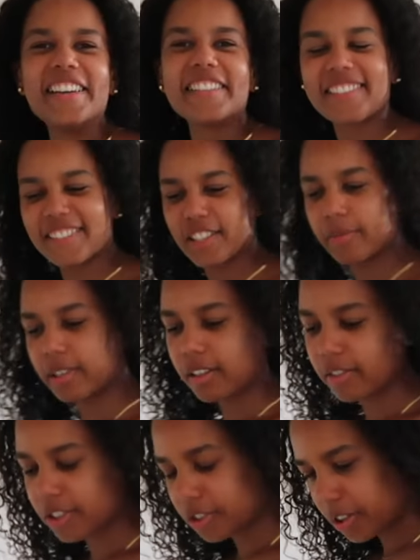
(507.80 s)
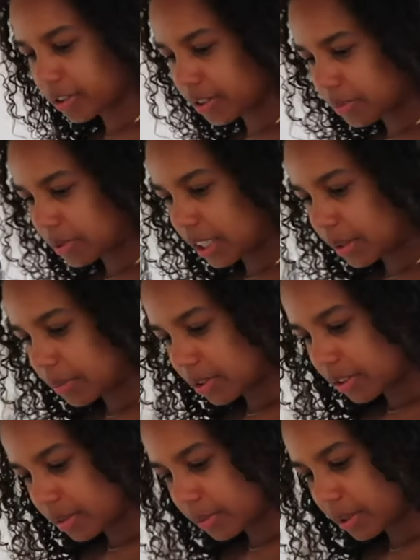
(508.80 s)
So it's a bit of a struggle
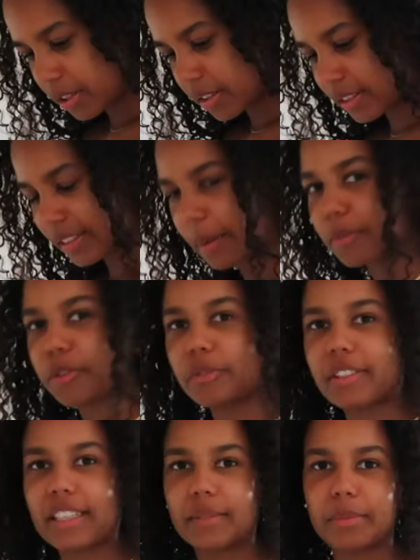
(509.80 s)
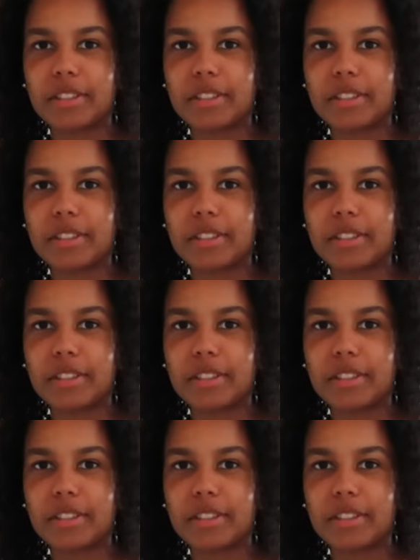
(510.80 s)
sometimes because I'm so scared,